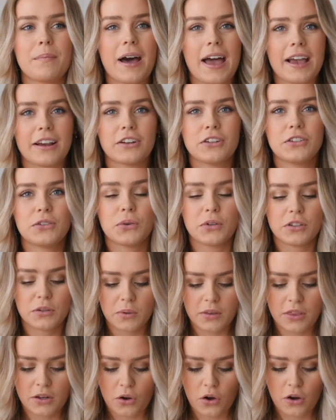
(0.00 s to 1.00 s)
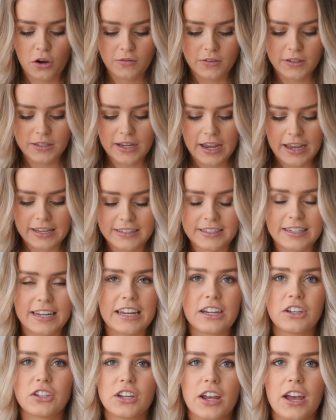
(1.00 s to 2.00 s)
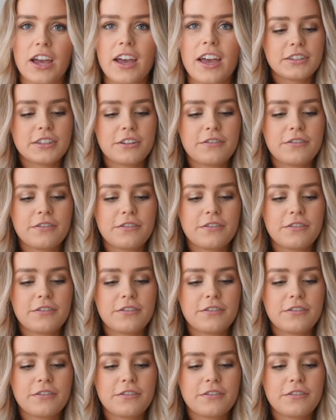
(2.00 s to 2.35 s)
biker shorts with an oversized t-shirt.